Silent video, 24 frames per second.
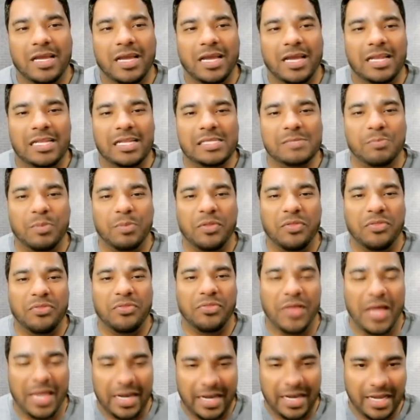And it's
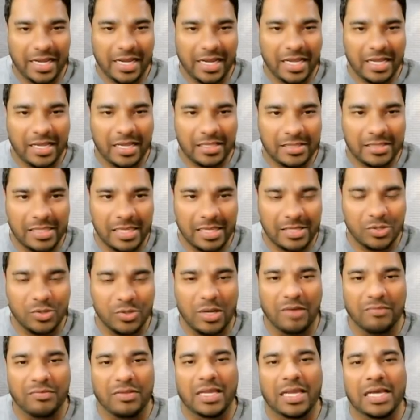pathetic that you
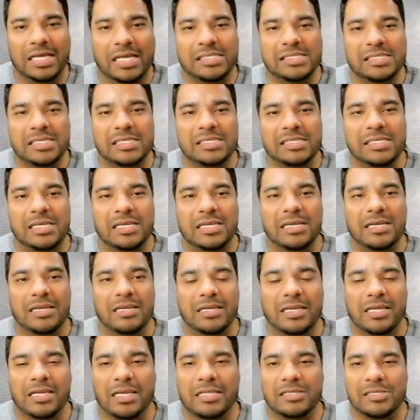have the S E C
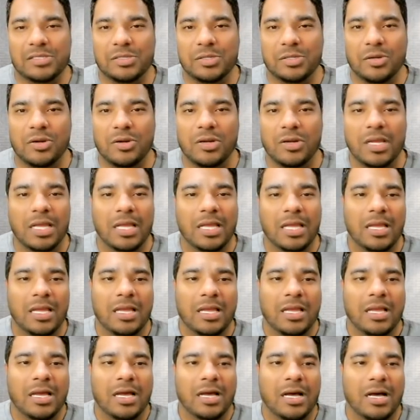and Gensler
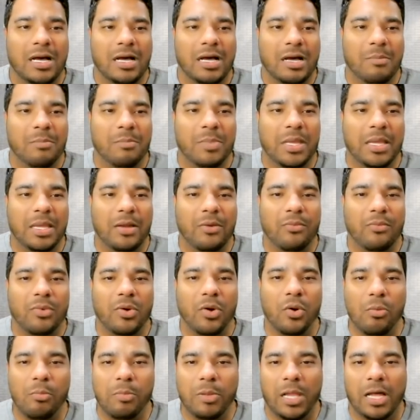uh, being
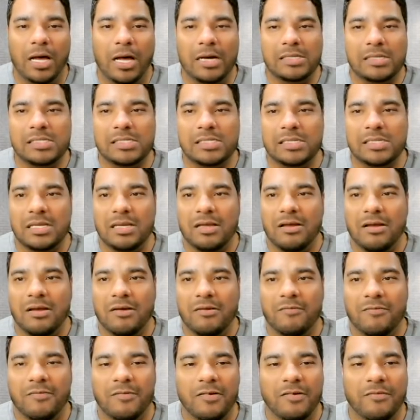roadblocks
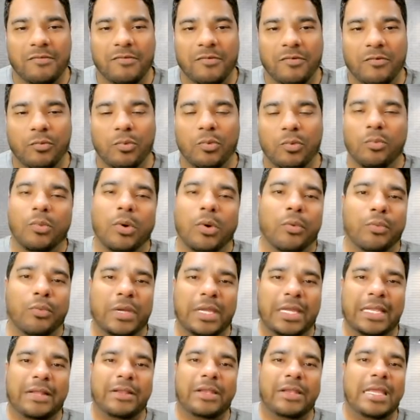For, for what
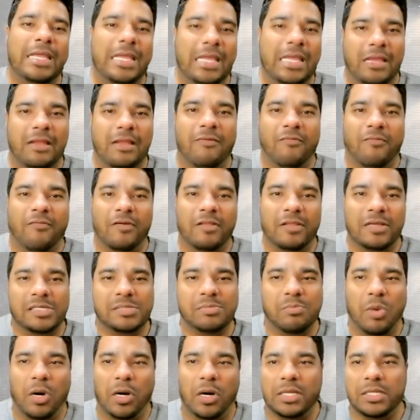we need for this
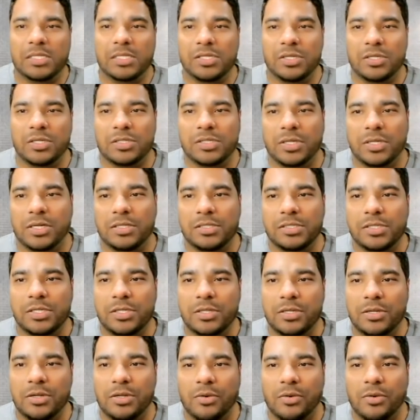market to, to continue to